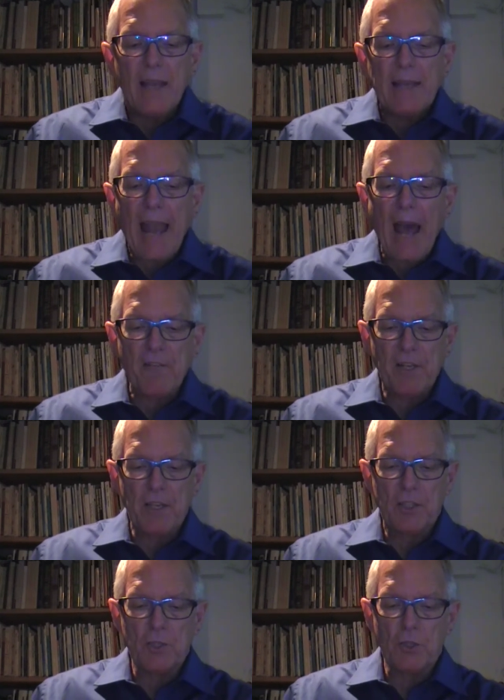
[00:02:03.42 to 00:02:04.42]

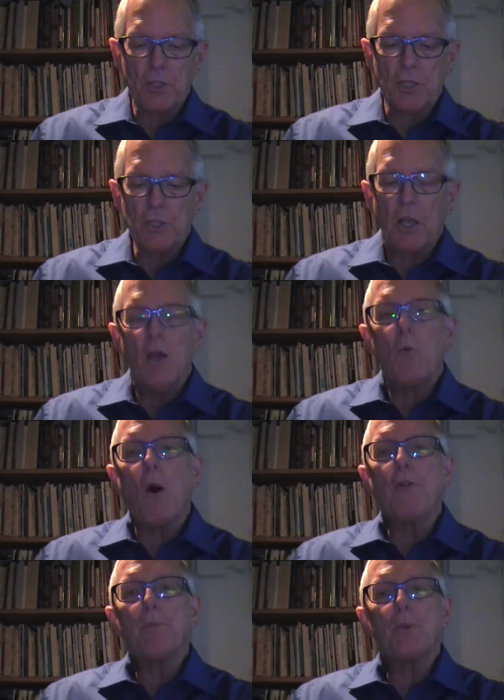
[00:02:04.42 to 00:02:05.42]
cavity searches,
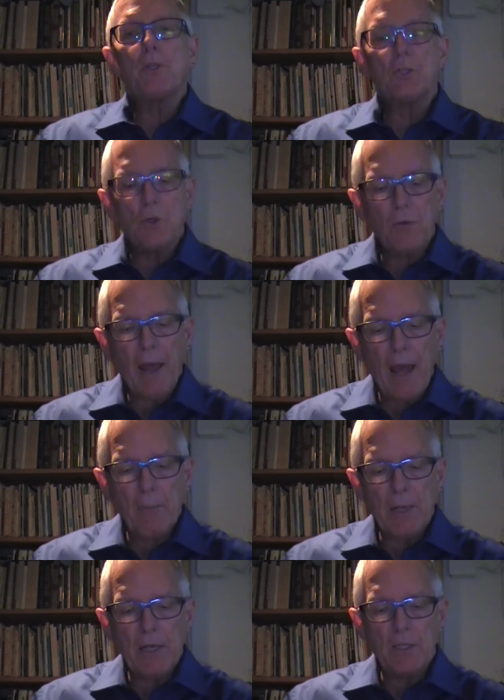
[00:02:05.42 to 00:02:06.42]
while the pursuit of
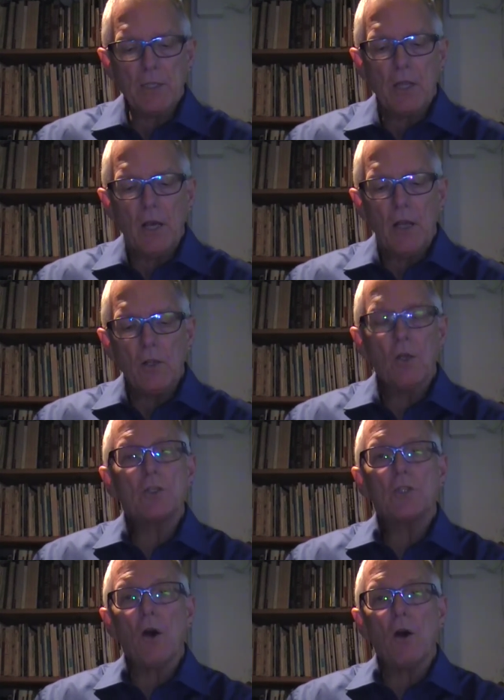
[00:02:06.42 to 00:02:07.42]
happiness
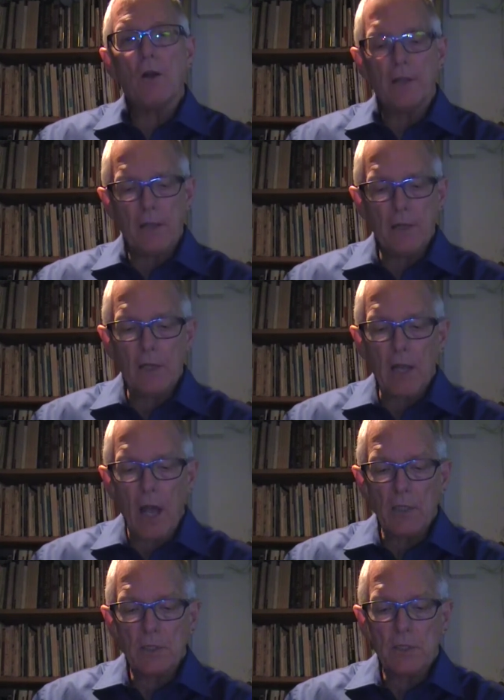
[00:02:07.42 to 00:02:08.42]
looks on in
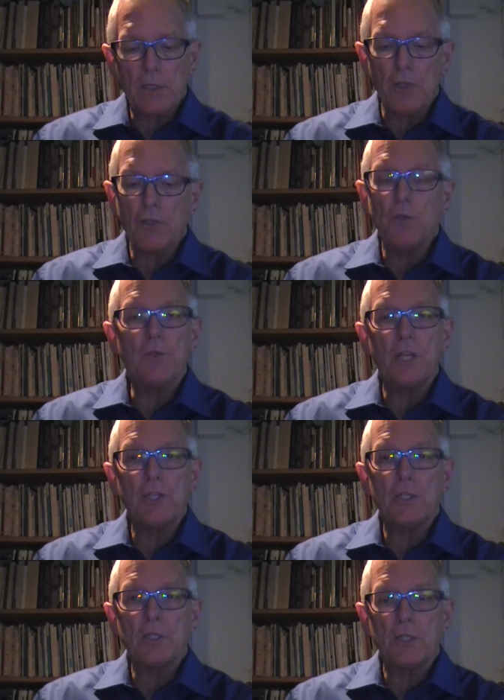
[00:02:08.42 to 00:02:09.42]
august and
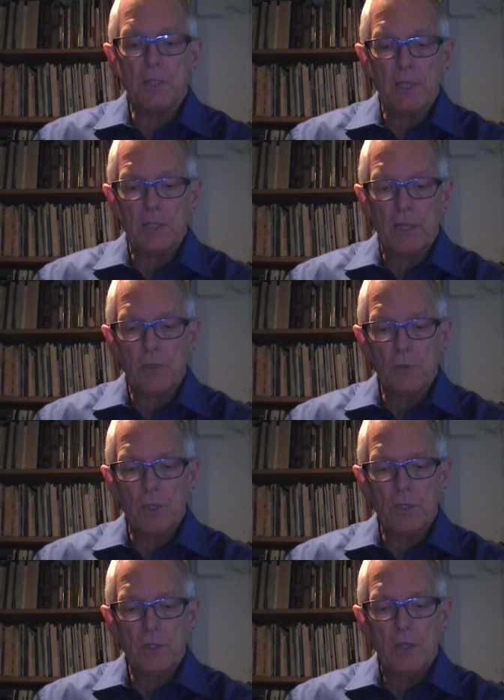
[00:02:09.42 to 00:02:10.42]
judicious
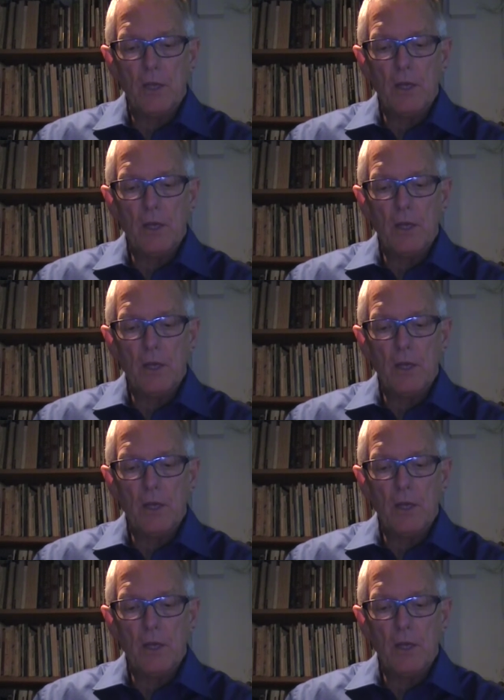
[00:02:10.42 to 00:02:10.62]
disinterest,